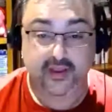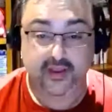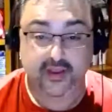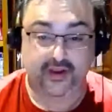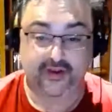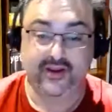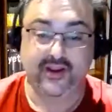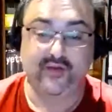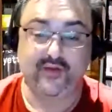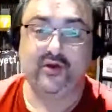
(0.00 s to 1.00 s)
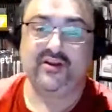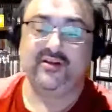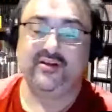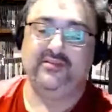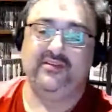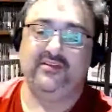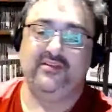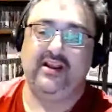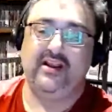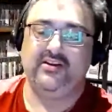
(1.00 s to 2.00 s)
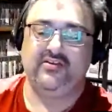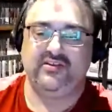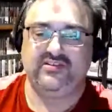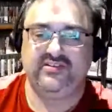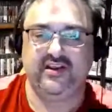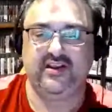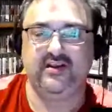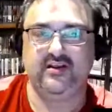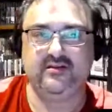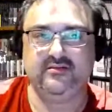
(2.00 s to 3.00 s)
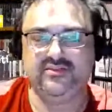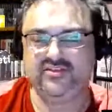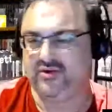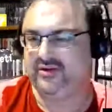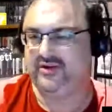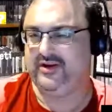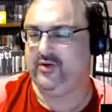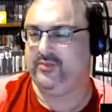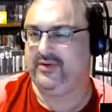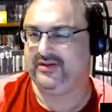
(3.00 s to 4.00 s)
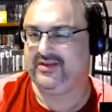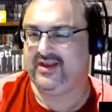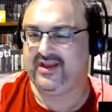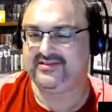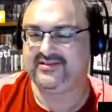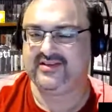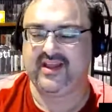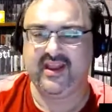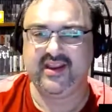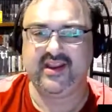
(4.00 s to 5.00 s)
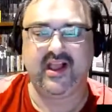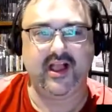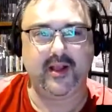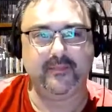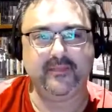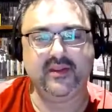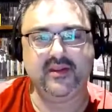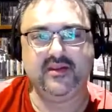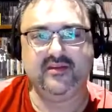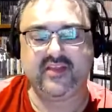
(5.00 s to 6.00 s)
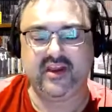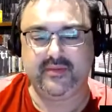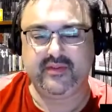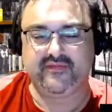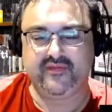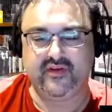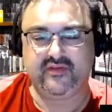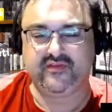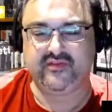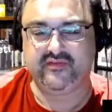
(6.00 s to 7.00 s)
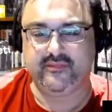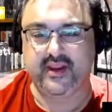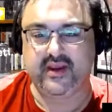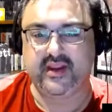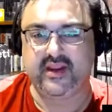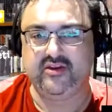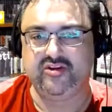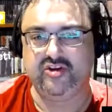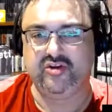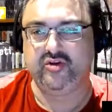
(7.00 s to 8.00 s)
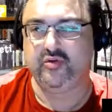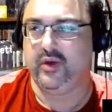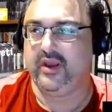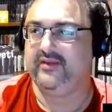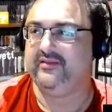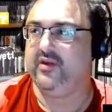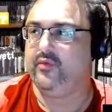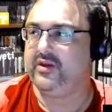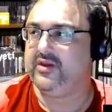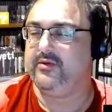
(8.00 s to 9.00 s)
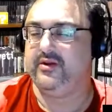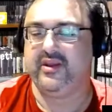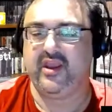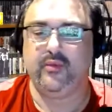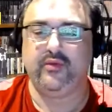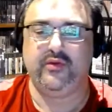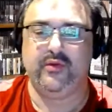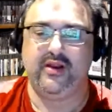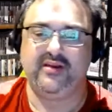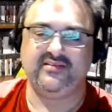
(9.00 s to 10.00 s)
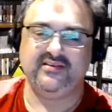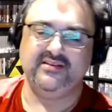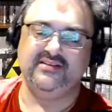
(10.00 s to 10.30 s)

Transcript: Hello and welcome to the Daily Joystick short little podcast today. It's going to be the first of many new ways that we communicate with you, our listeners,